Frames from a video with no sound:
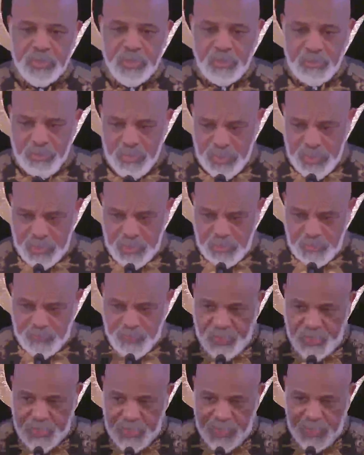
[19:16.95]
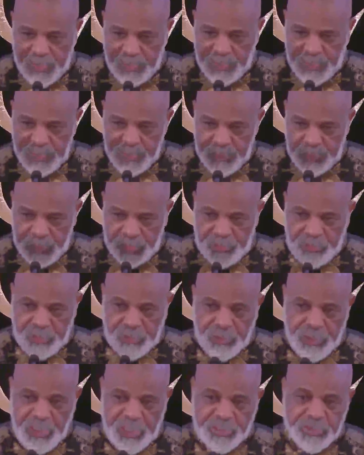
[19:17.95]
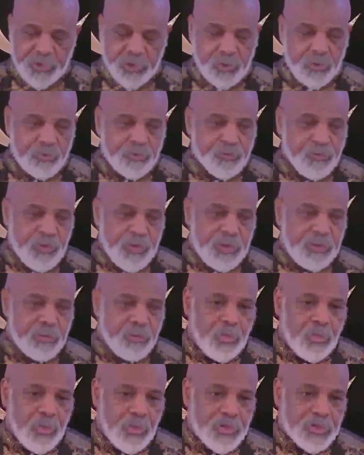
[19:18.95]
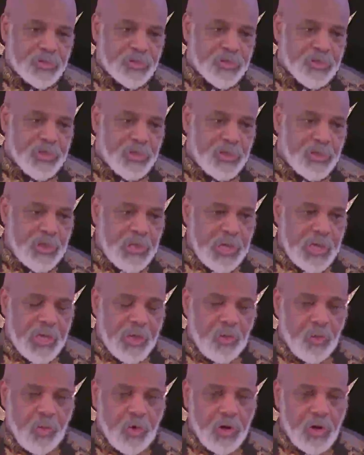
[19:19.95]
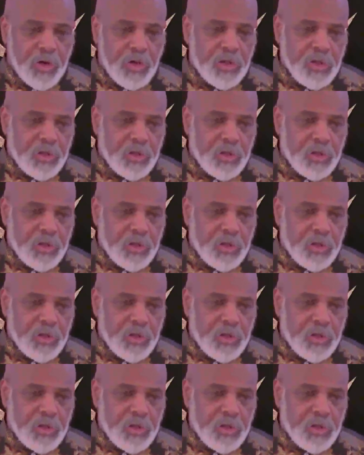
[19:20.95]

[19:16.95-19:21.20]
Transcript: And many of our ideological frameworks and our